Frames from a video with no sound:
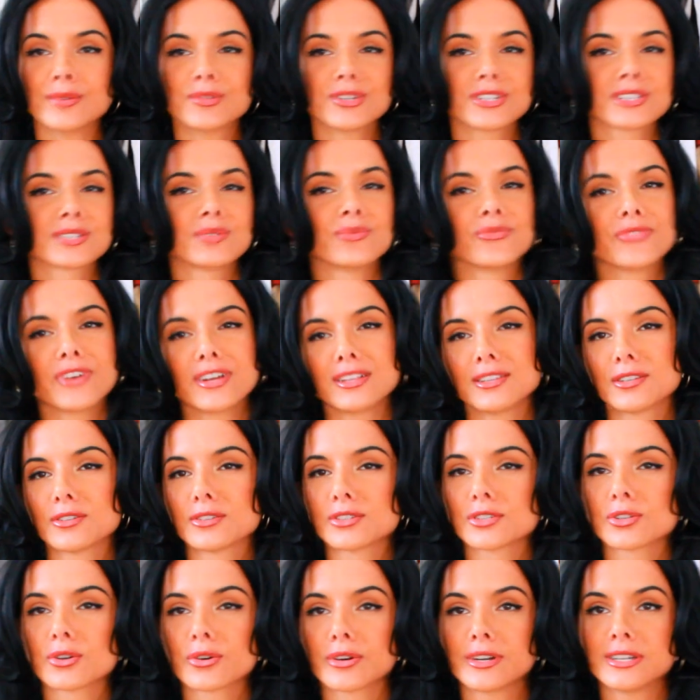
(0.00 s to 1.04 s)
just some fun
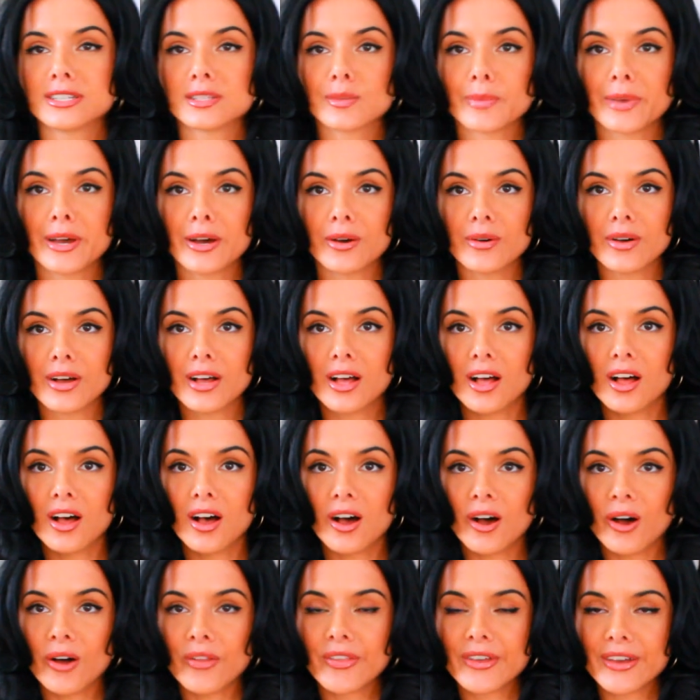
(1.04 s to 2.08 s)
little stories about
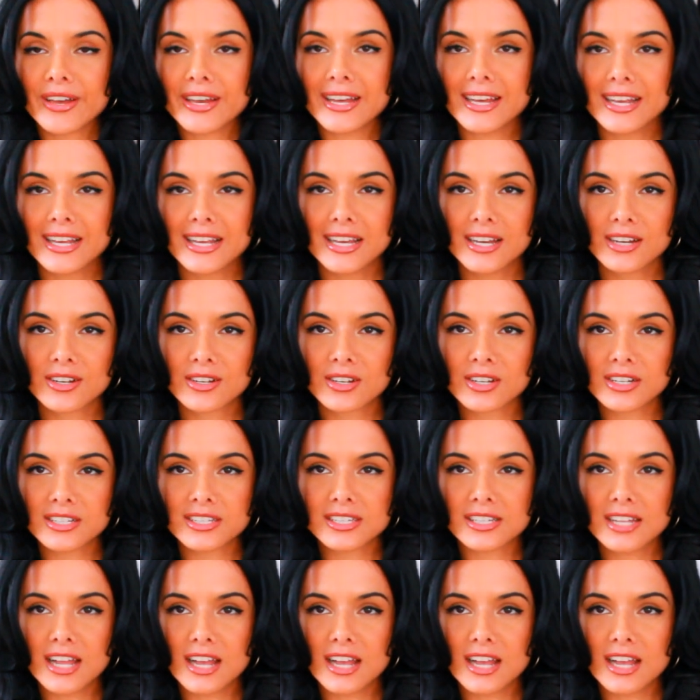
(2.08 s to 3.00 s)
all the good